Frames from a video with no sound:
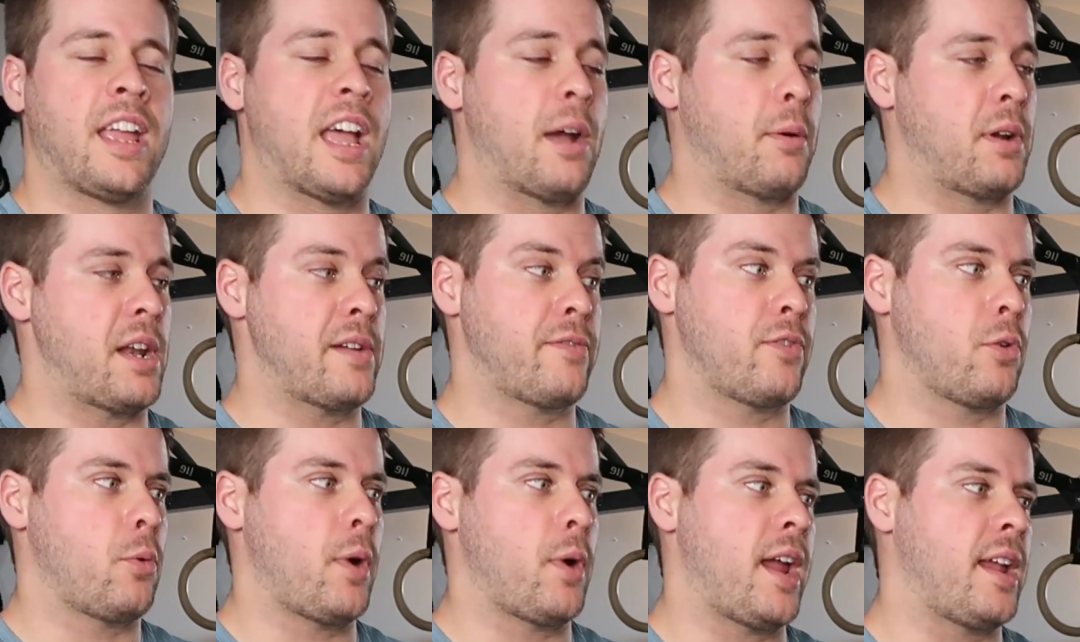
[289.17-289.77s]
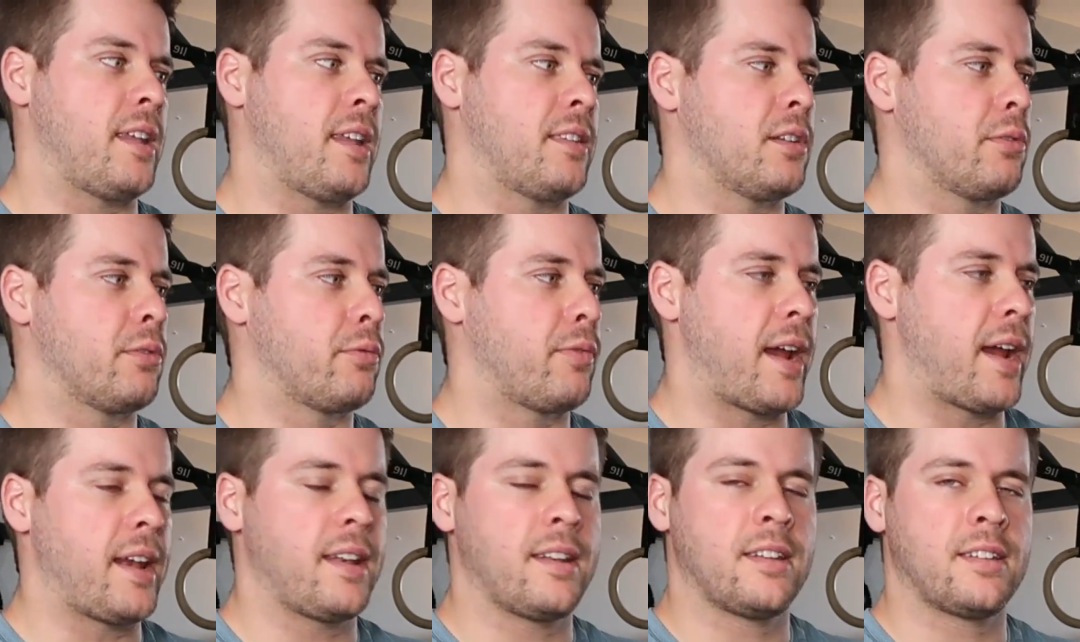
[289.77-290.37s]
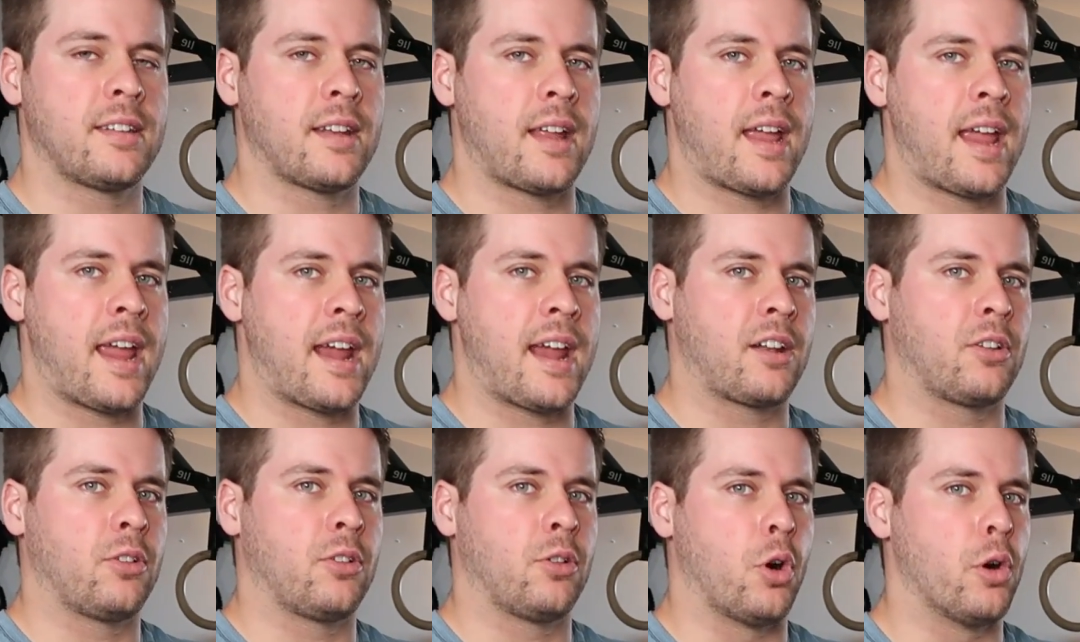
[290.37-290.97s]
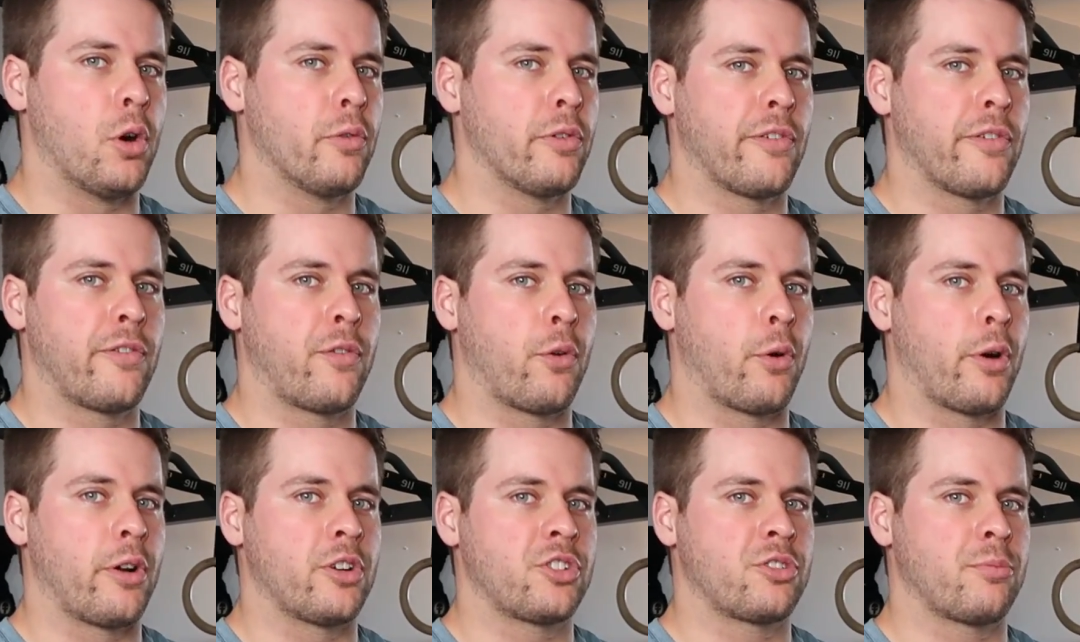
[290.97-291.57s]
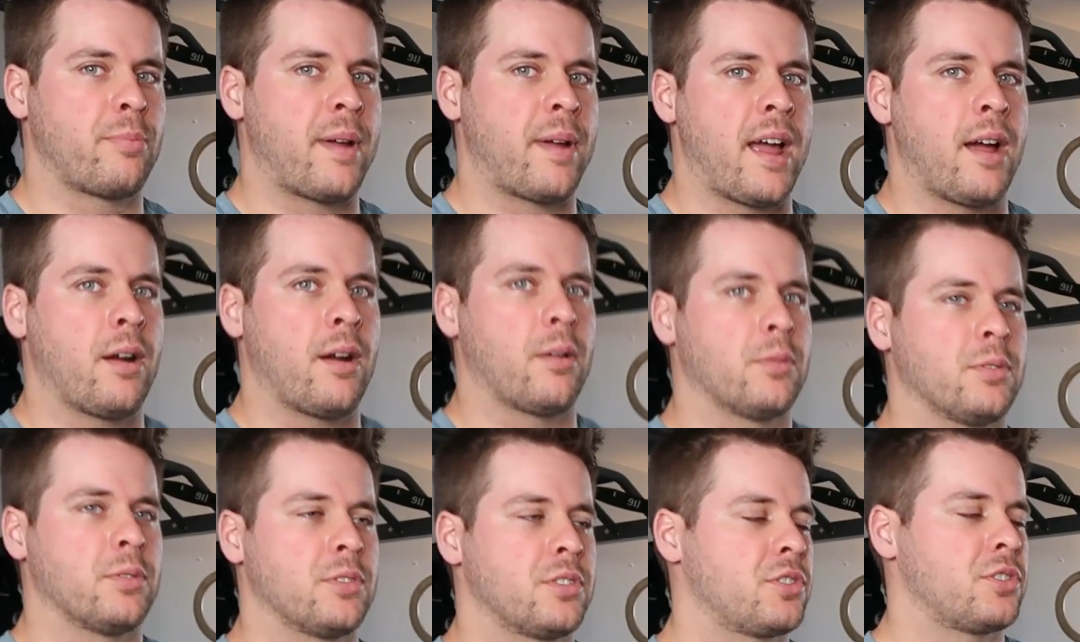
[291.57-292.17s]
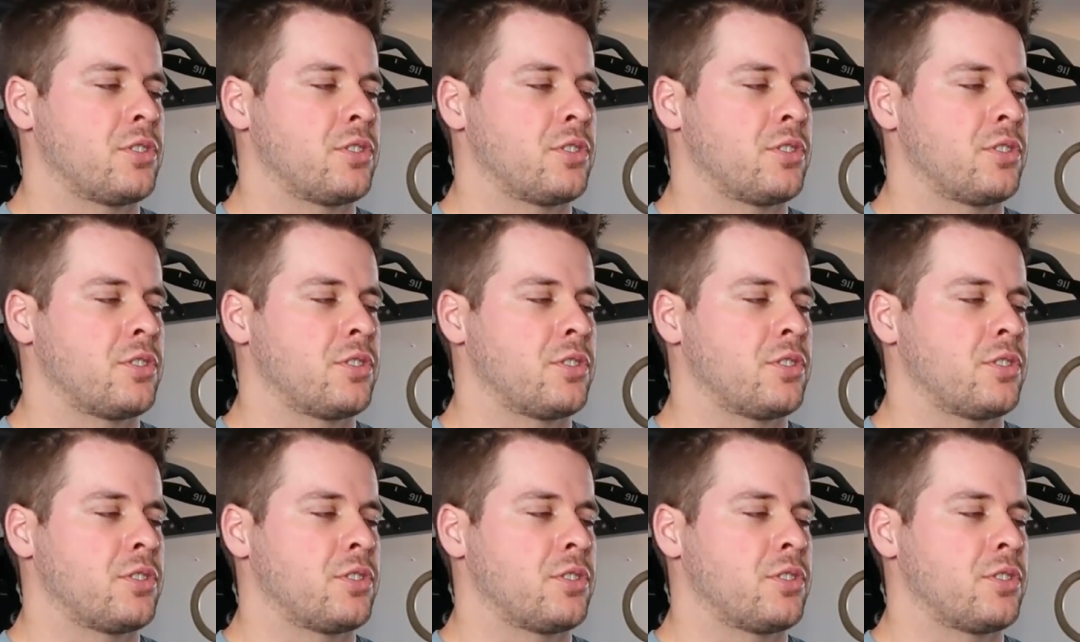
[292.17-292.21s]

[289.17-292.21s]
At whatever weight, they're rated to handle over 400 pounds,